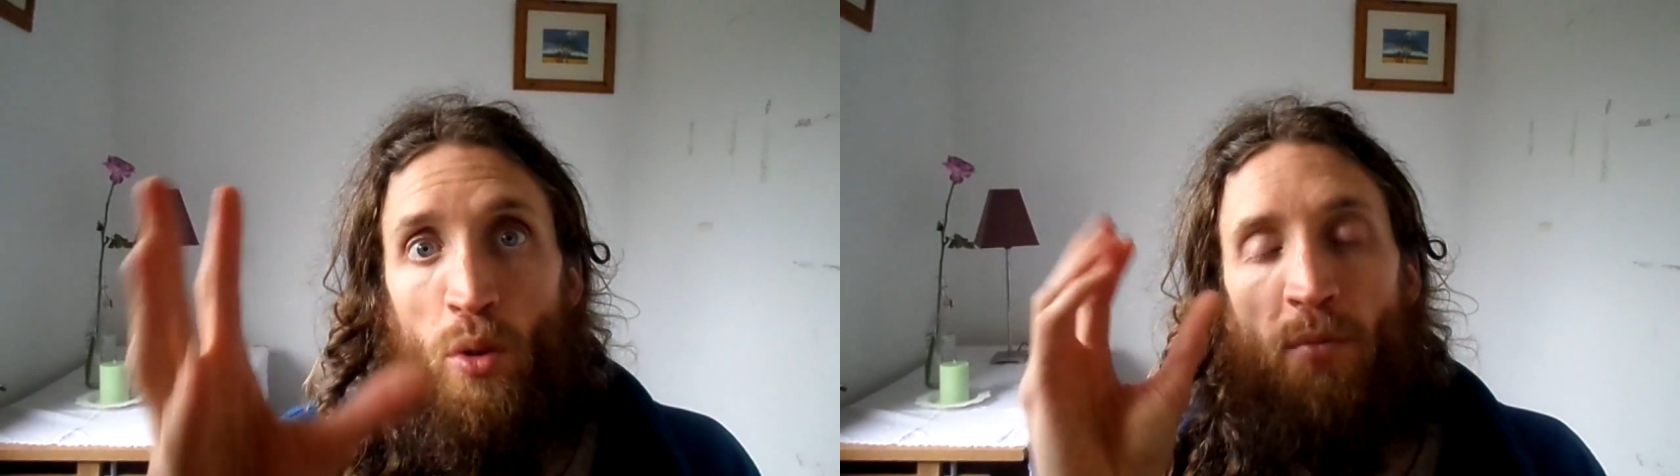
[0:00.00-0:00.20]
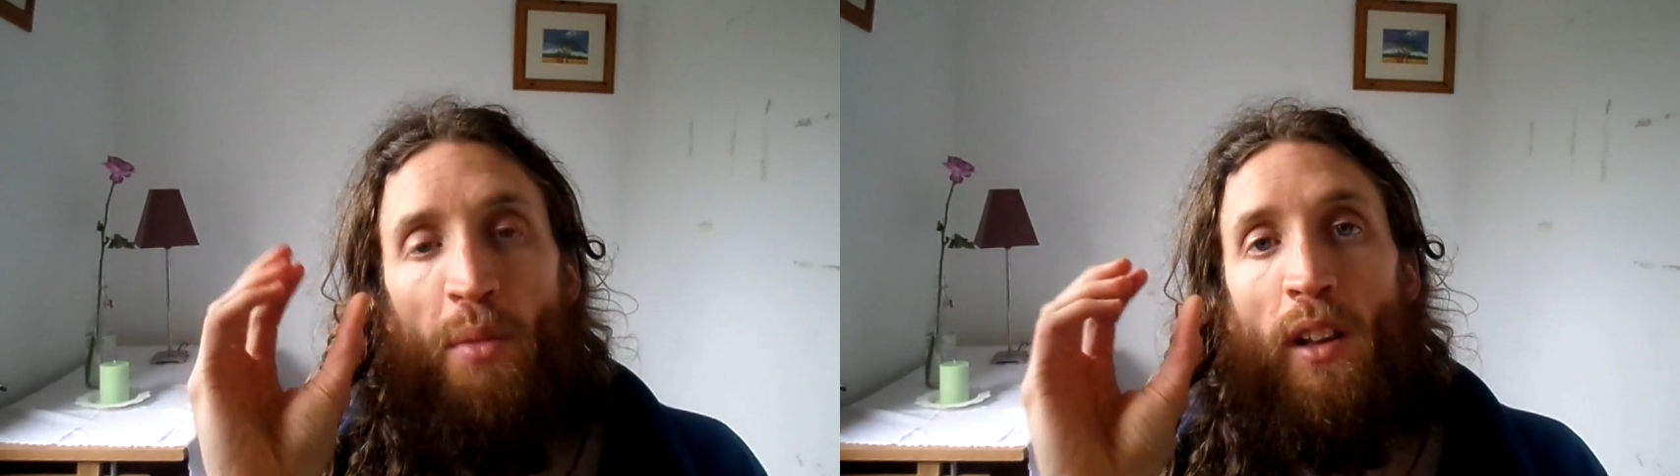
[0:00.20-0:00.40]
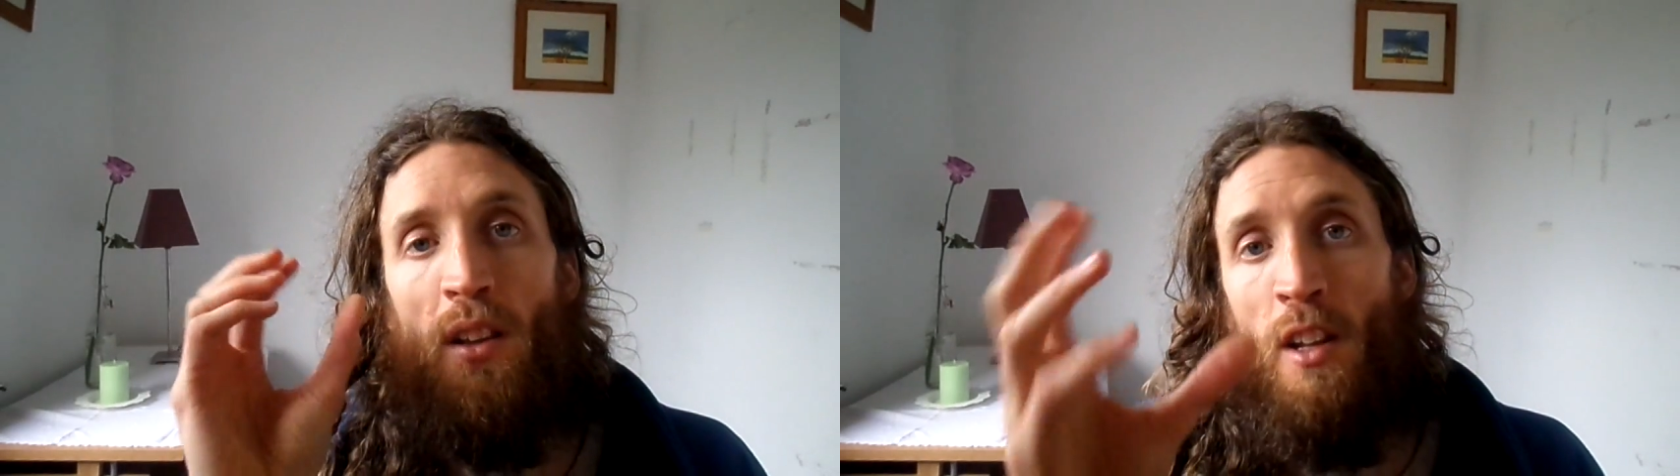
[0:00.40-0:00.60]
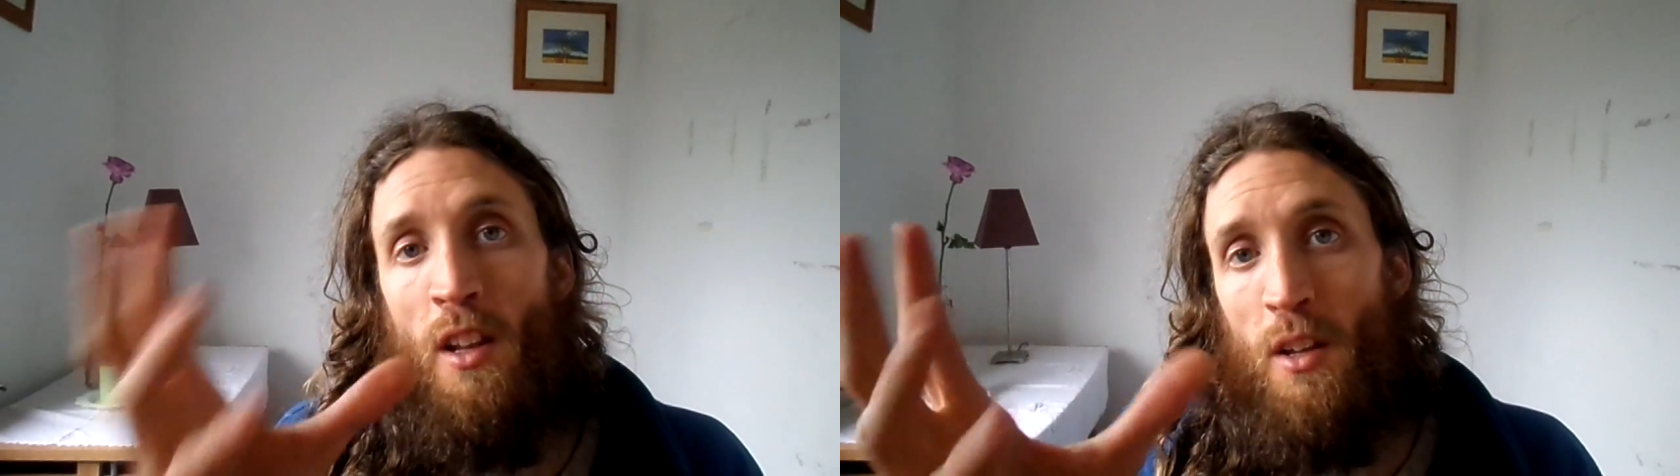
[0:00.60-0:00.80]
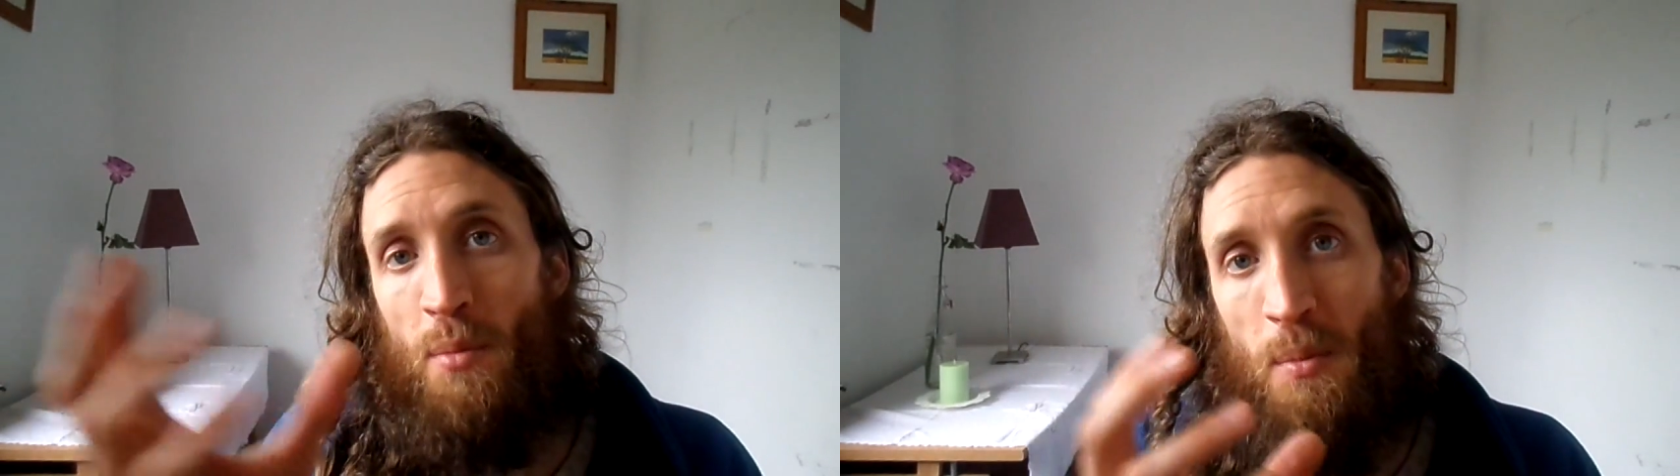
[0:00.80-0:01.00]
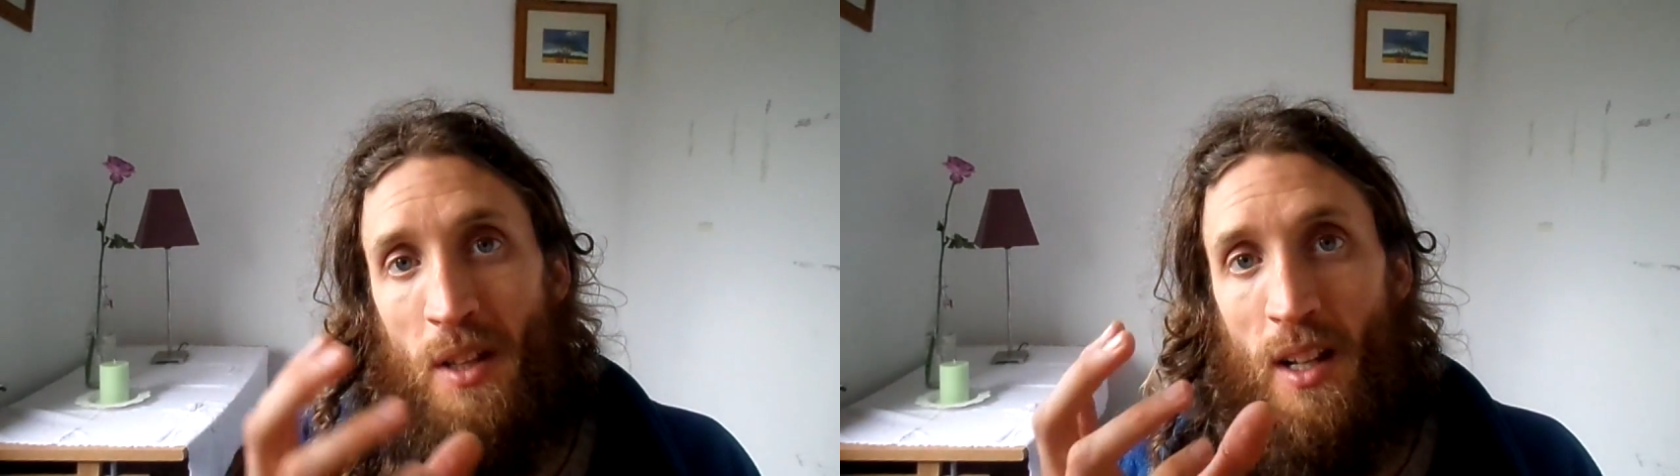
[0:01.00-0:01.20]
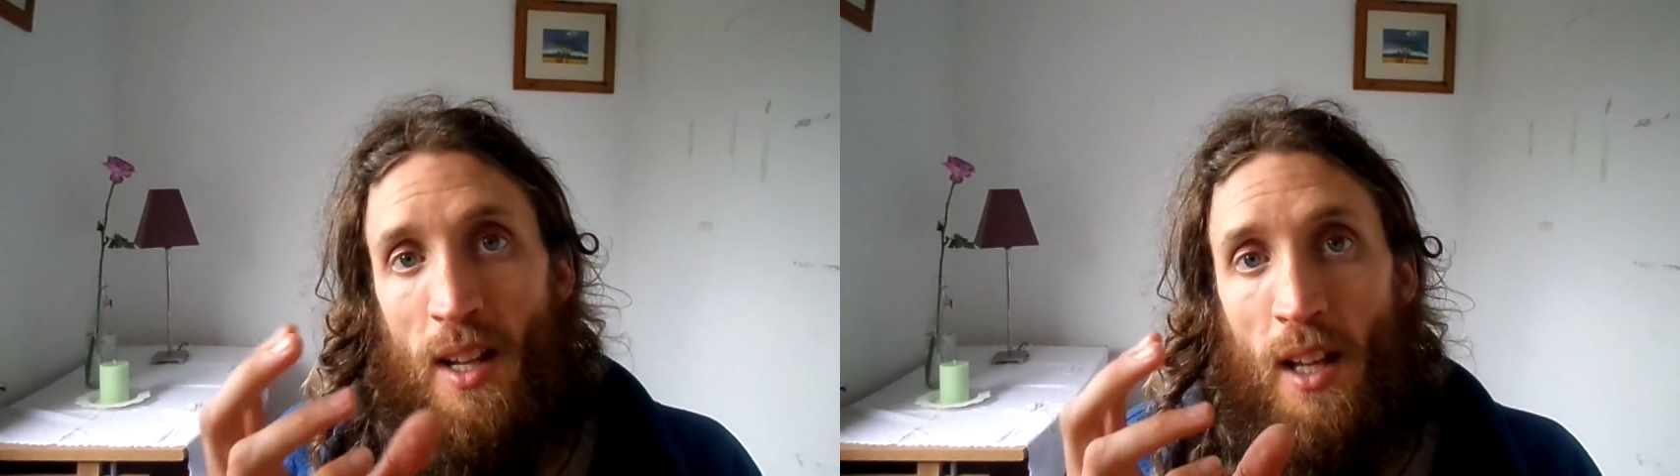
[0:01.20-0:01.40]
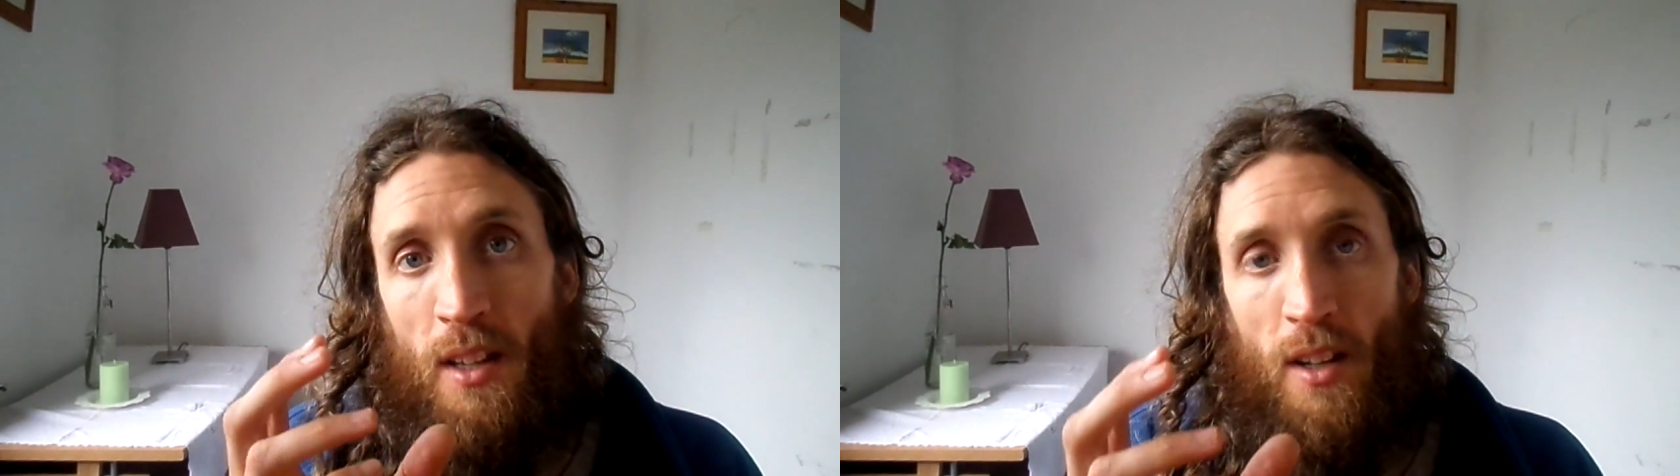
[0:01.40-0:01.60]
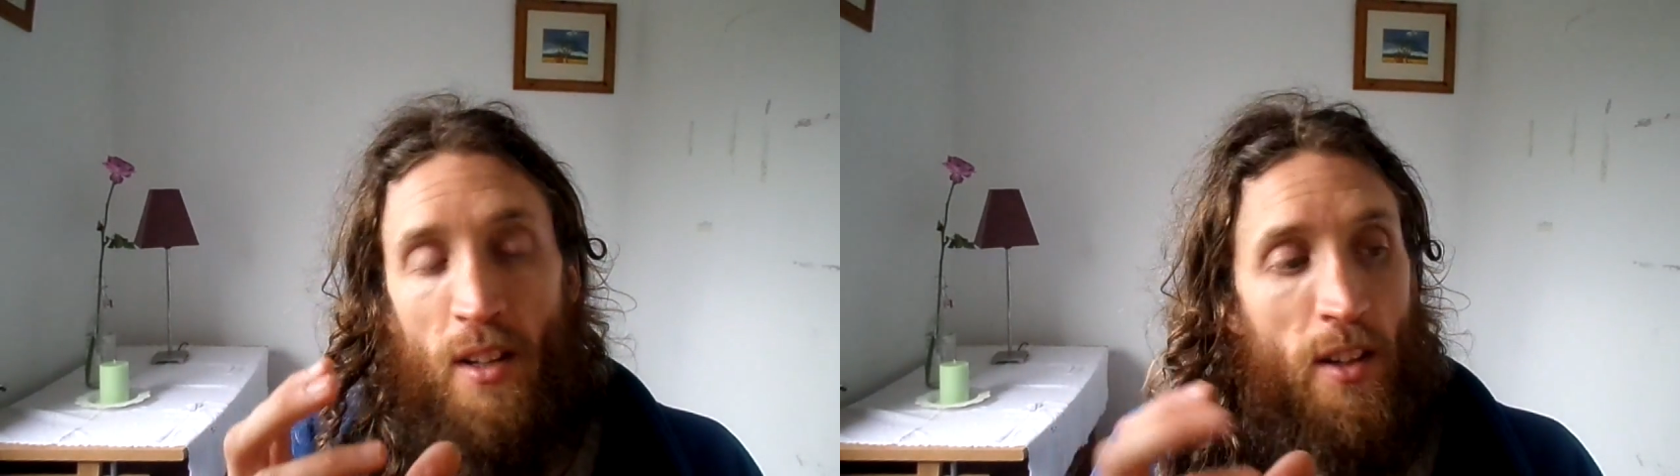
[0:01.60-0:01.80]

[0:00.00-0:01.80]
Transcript: of pollen and a lot of people collect it,